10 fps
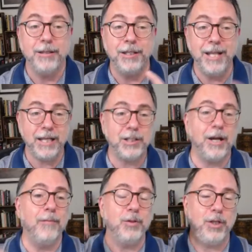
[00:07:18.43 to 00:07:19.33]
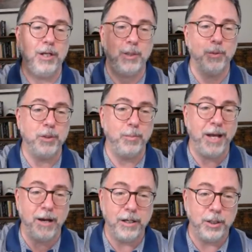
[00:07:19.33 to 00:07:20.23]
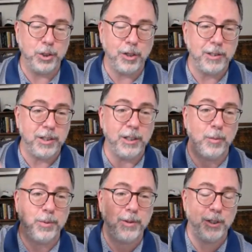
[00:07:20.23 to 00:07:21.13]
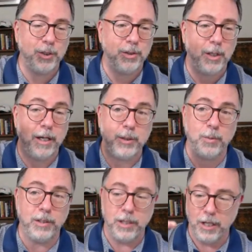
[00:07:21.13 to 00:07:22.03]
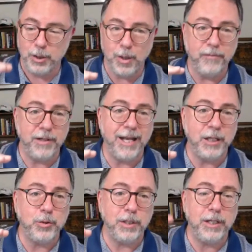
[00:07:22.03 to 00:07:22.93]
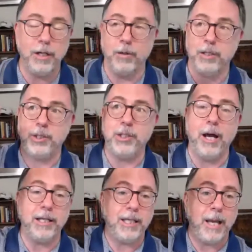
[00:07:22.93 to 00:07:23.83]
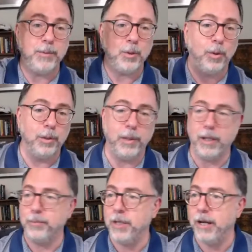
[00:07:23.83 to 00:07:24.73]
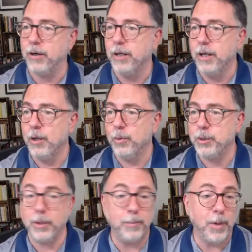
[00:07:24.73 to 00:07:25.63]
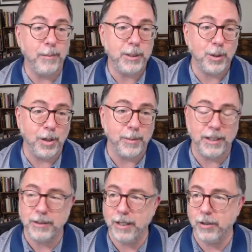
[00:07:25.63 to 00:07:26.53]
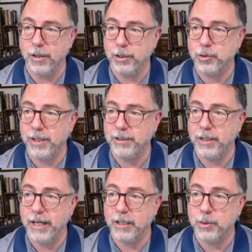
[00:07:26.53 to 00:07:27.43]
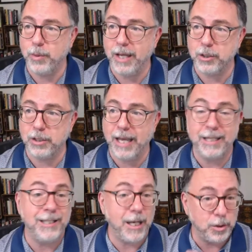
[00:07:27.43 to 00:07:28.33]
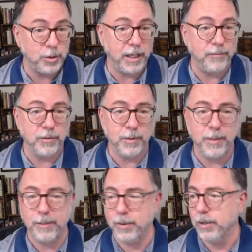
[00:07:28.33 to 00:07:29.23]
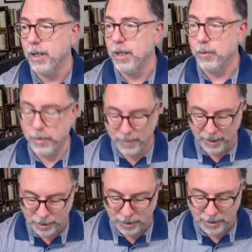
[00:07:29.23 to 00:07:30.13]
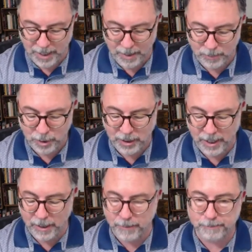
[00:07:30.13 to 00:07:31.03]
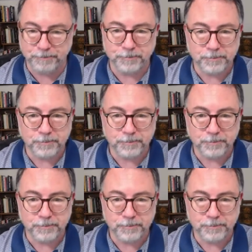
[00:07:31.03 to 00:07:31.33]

The next conversation was about adjusting your position size when you have an entry here and a stock gaps all the way up there, which we can probably talk about that on a trade today because we actually had yesterday, if you remember, we mentioned M G M